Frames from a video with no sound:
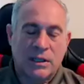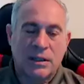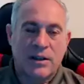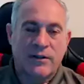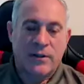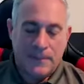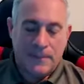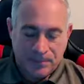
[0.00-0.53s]
I
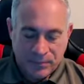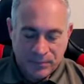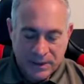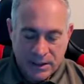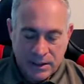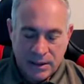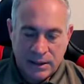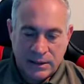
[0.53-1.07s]
love it.
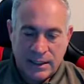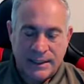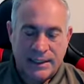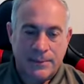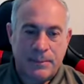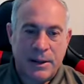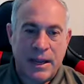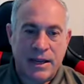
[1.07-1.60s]
I like
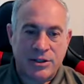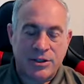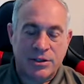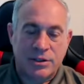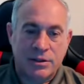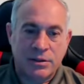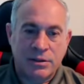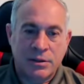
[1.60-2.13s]
your
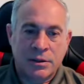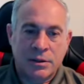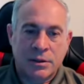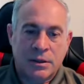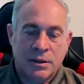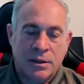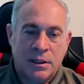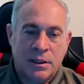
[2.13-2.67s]
passion.
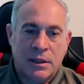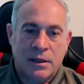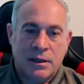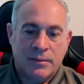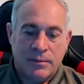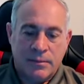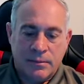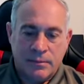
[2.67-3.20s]

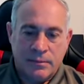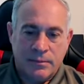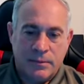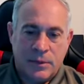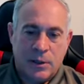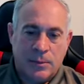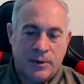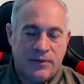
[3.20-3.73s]
Um,
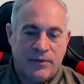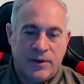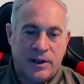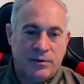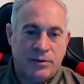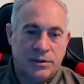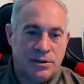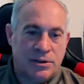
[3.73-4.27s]
helping
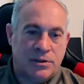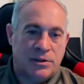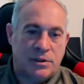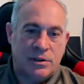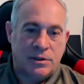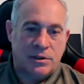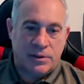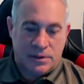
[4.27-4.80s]
veterans is,
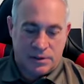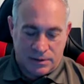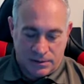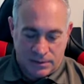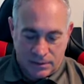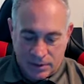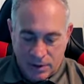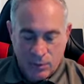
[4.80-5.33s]
is,
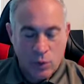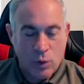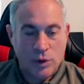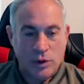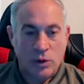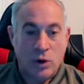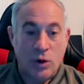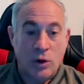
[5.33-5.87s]
is number
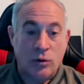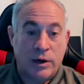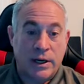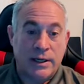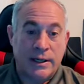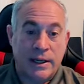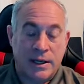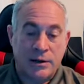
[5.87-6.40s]
one goal
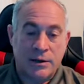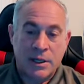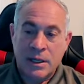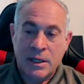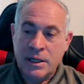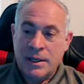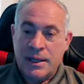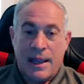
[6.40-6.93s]
right now.
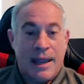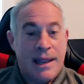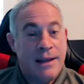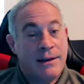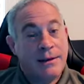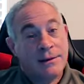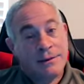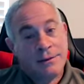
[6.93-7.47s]

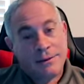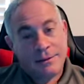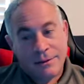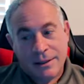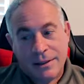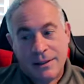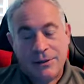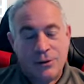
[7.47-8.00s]
And
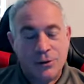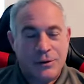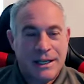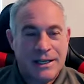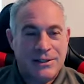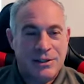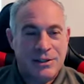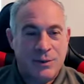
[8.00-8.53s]
awesome. in
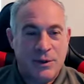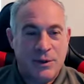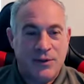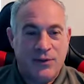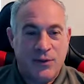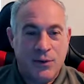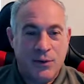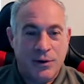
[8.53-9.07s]

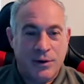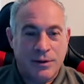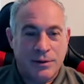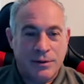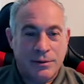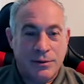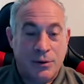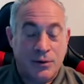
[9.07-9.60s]
2024,
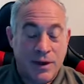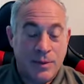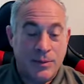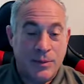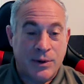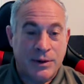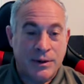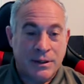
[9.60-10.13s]

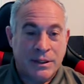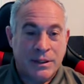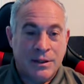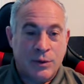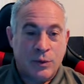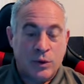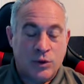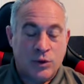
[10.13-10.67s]
November,
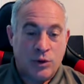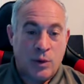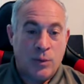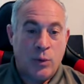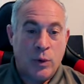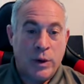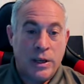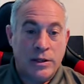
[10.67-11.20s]
when
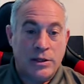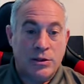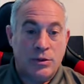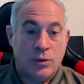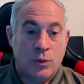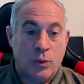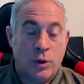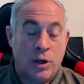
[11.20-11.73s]
Trump wins,
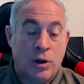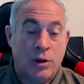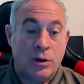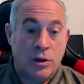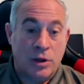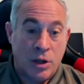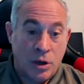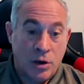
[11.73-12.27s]
we're going to
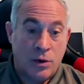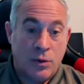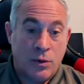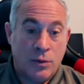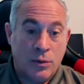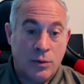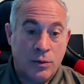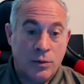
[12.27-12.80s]

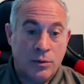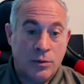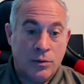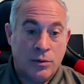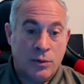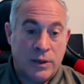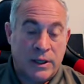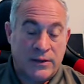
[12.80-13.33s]
know
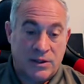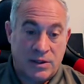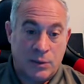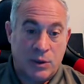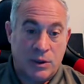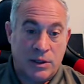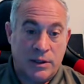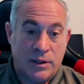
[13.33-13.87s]
we have
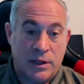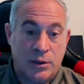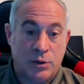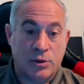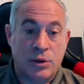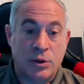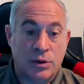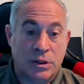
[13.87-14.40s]
someone in there
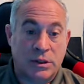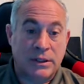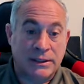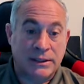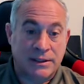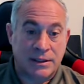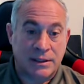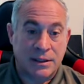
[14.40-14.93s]
who's going to
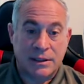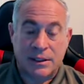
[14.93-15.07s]
listen.